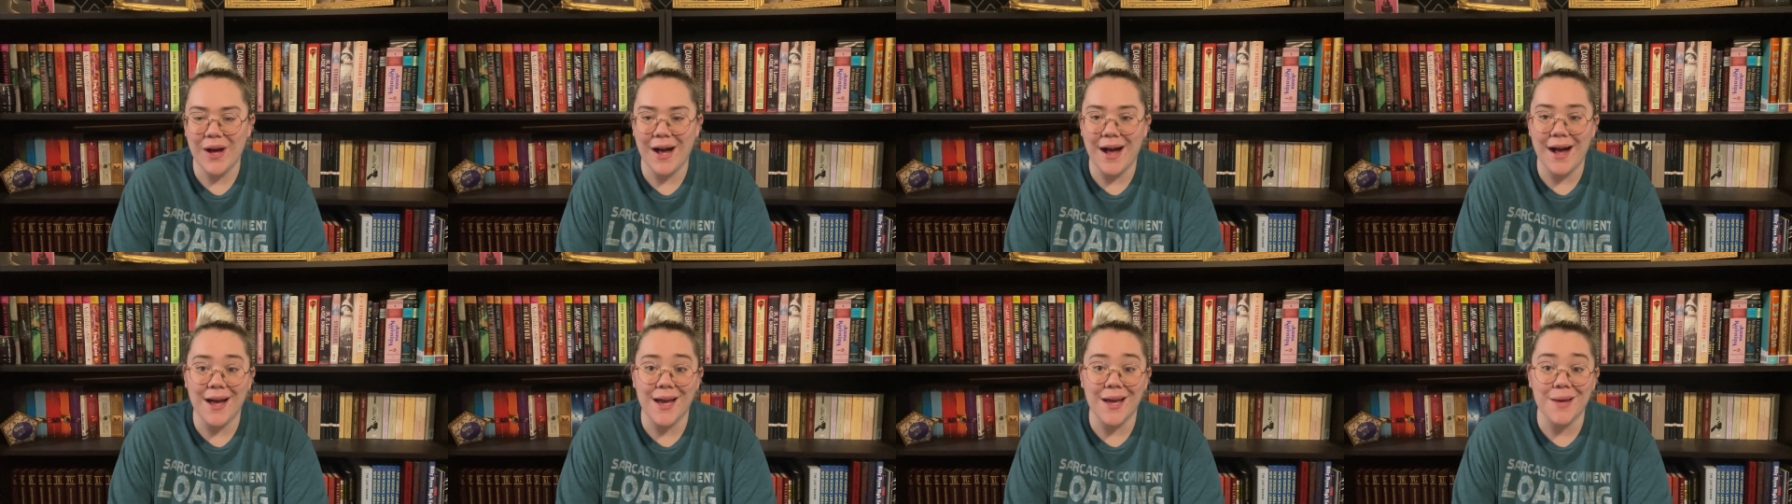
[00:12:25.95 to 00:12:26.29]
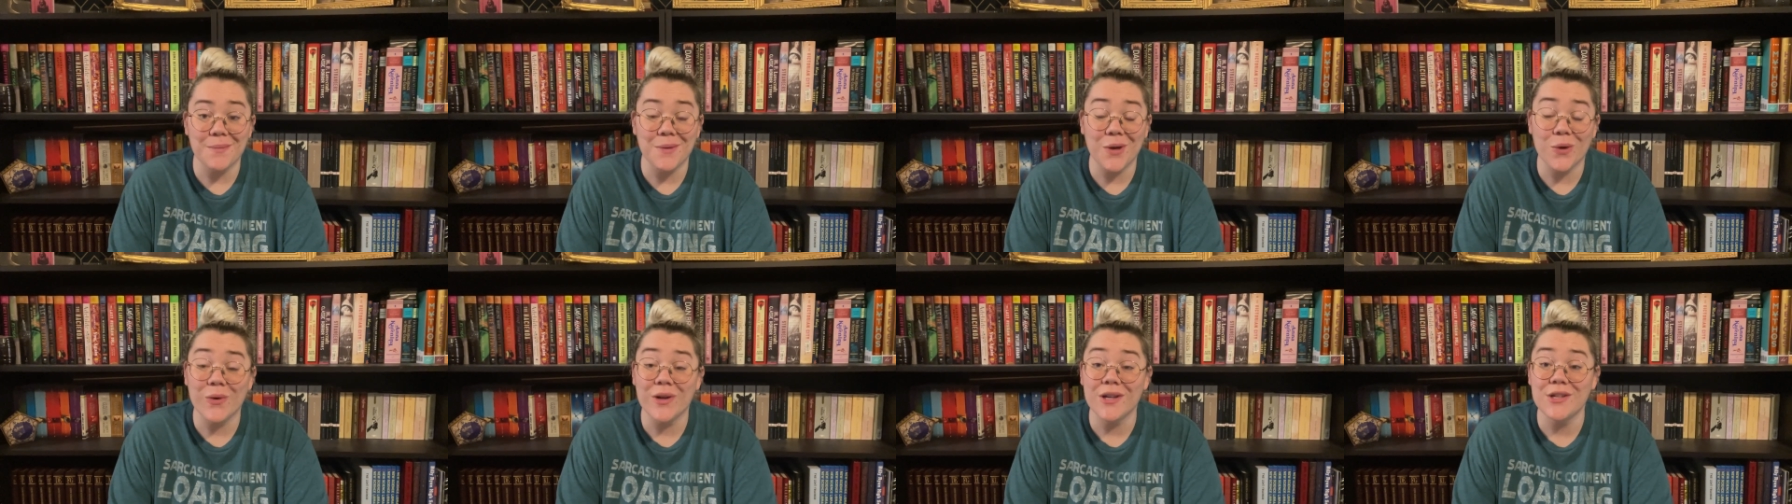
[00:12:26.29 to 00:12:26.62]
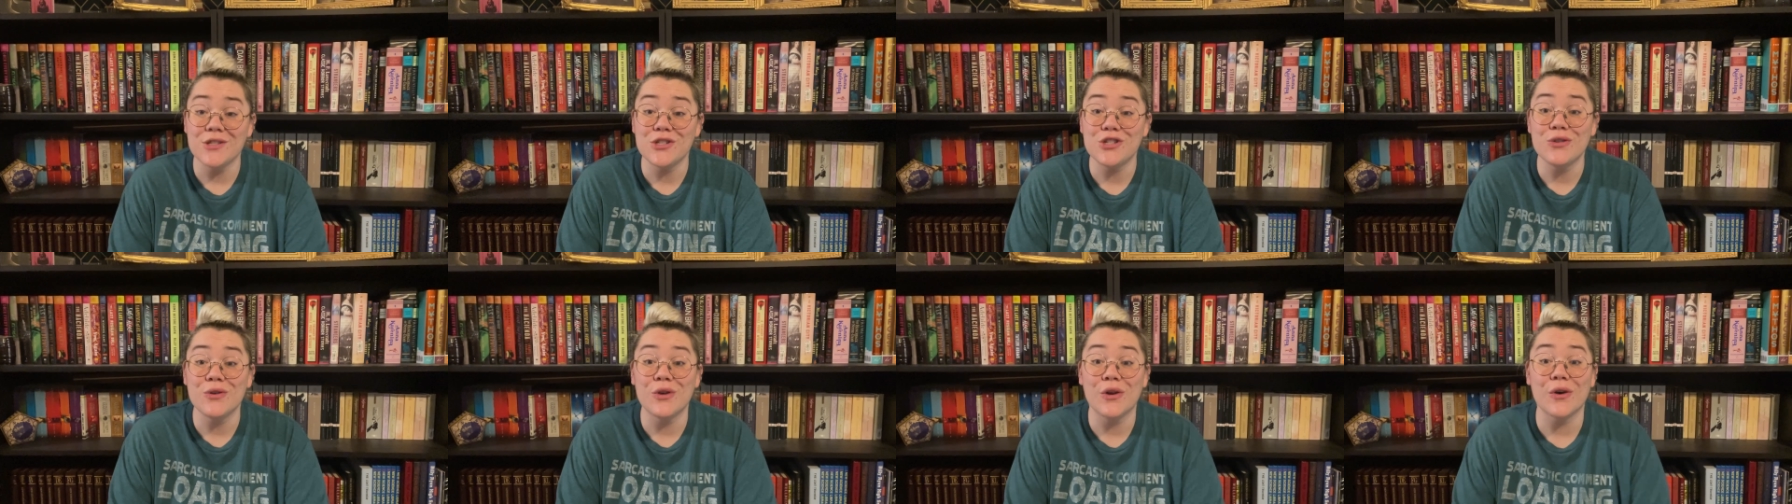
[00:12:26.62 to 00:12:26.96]
I'm going
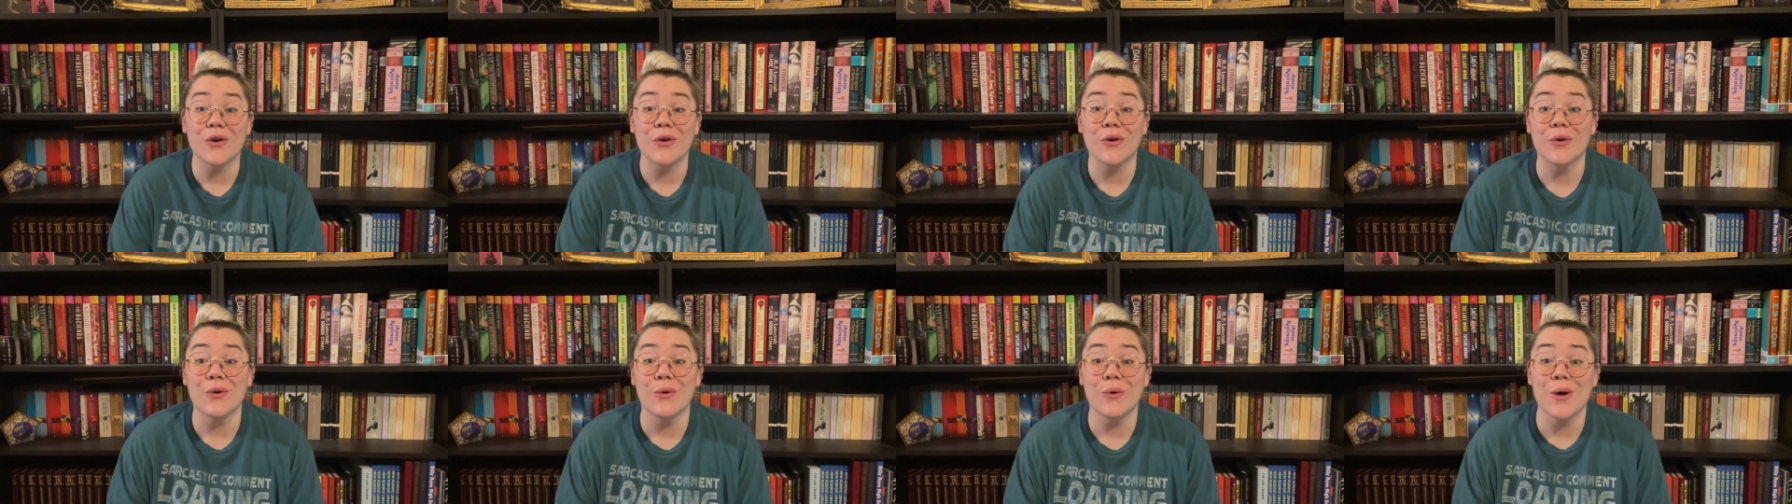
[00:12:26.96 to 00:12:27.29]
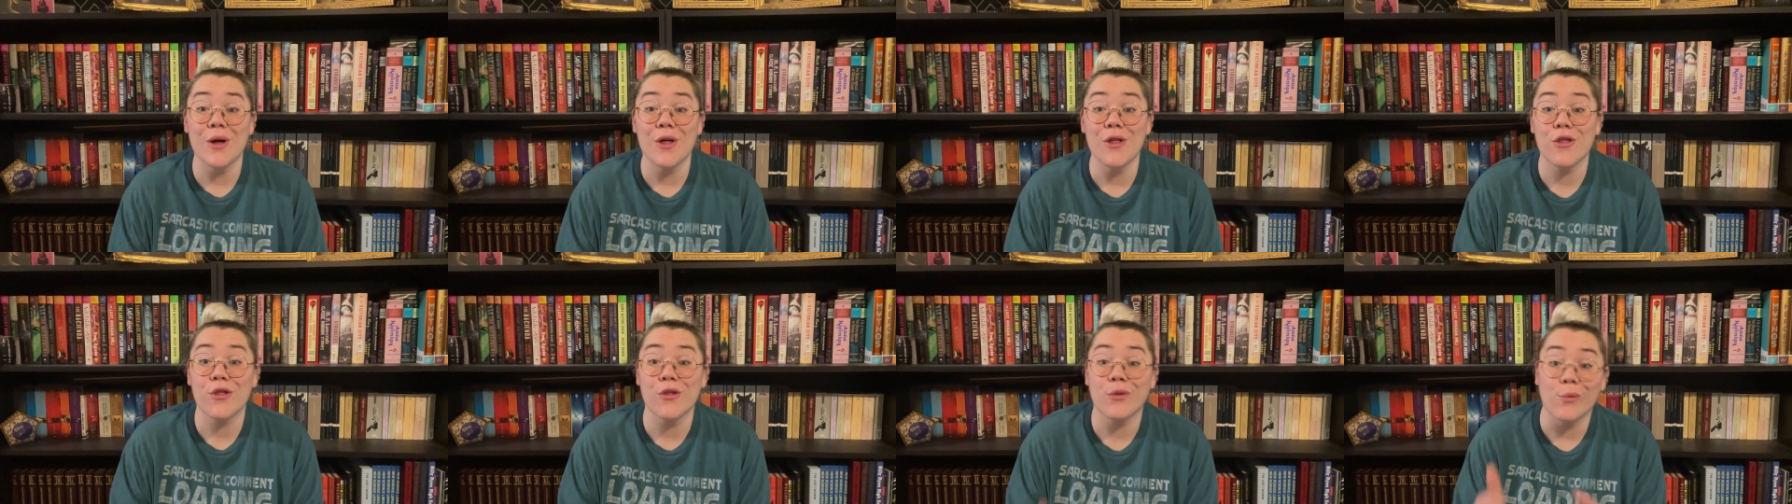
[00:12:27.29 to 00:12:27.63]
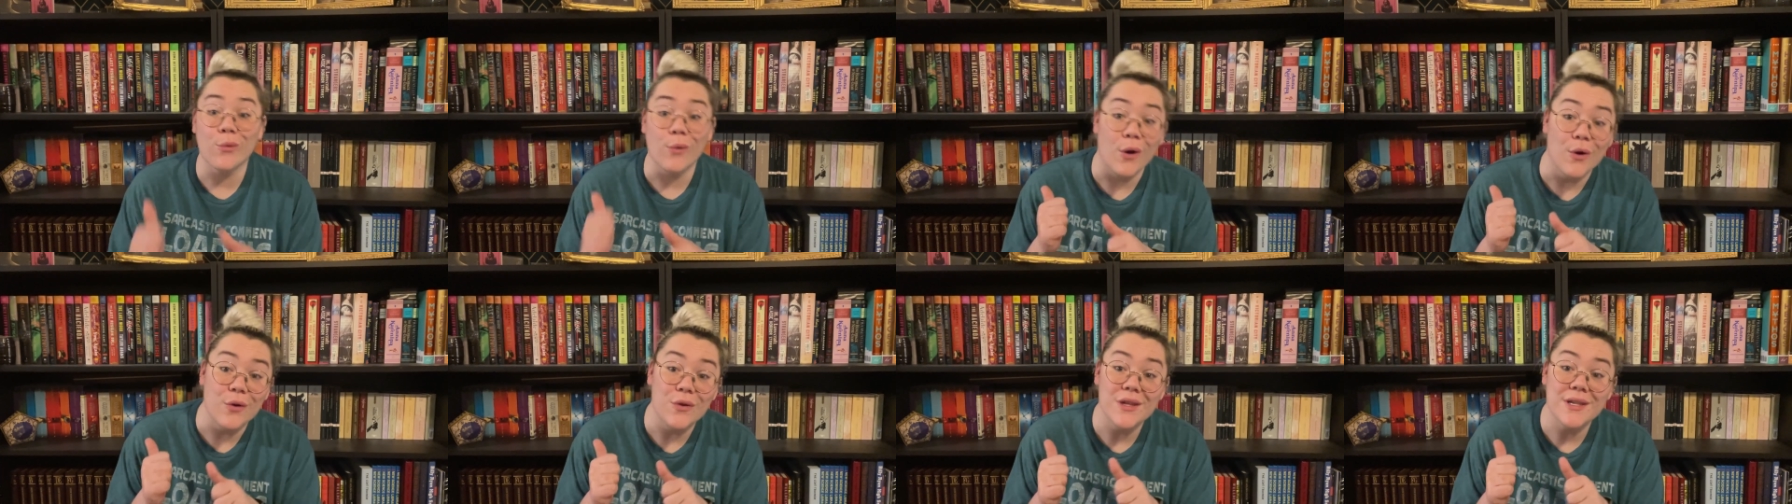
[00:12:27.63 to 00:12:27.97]
to go
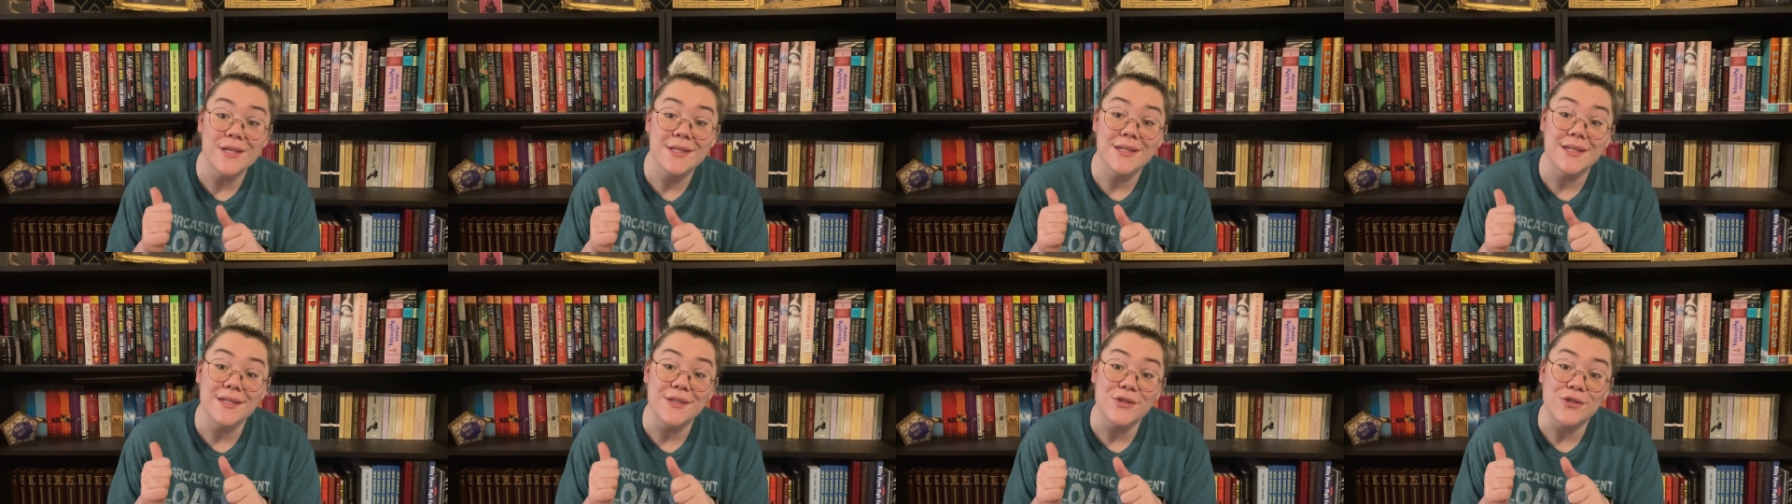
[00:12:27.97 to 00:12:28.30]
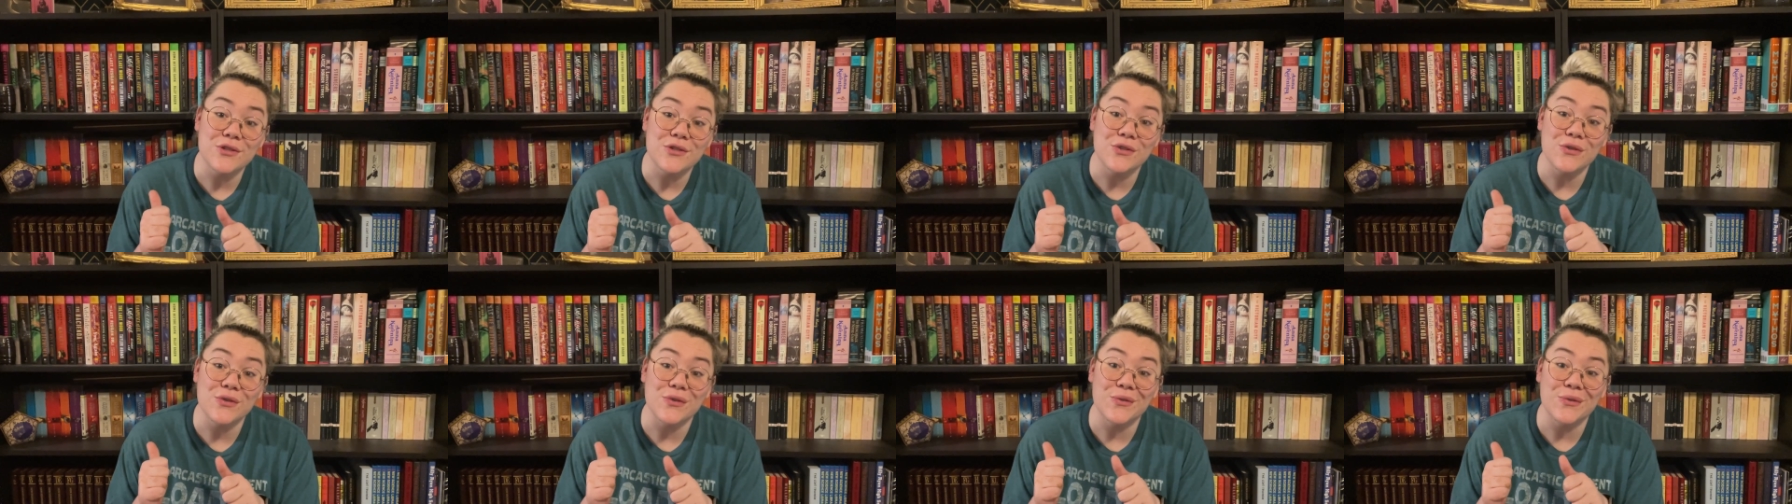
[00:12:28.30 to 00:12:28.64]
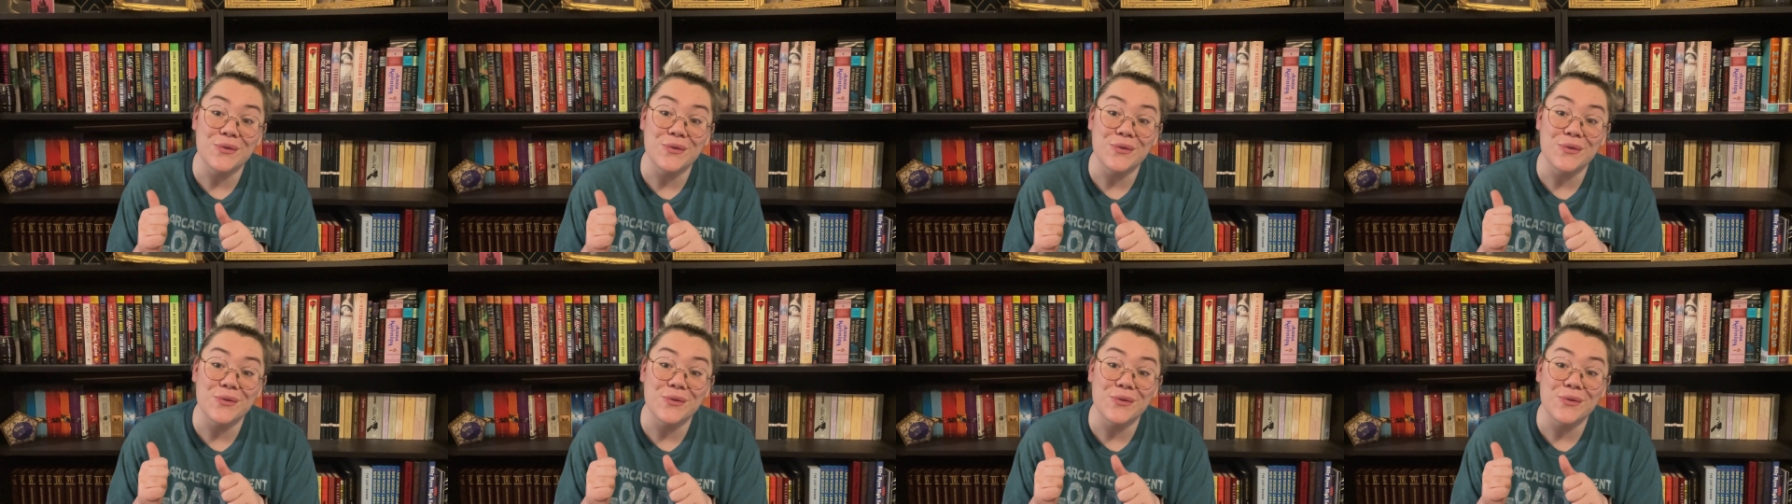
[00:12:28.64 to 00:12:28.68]
throw this into